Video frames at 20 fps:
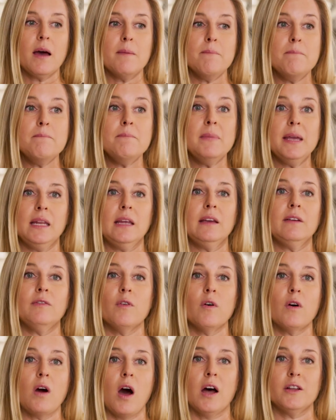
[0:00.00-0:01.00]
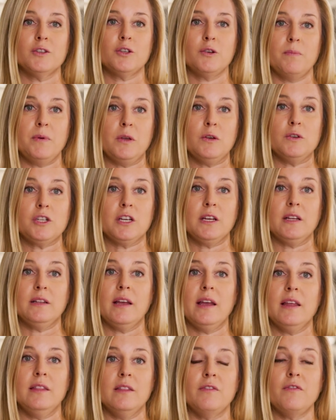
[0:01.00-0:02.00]
a meaningful
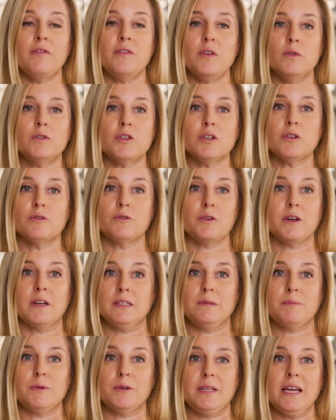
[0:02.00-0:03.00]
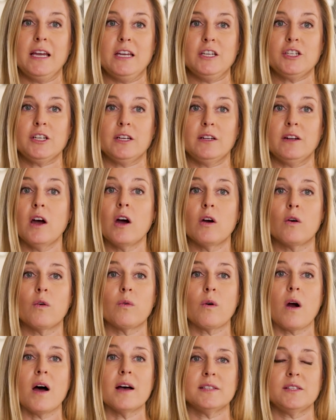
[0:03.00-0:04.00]
contribution in the future transportation
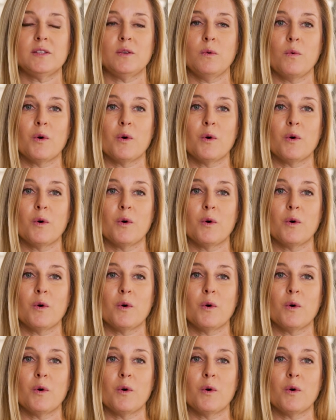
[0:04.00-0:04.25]
across the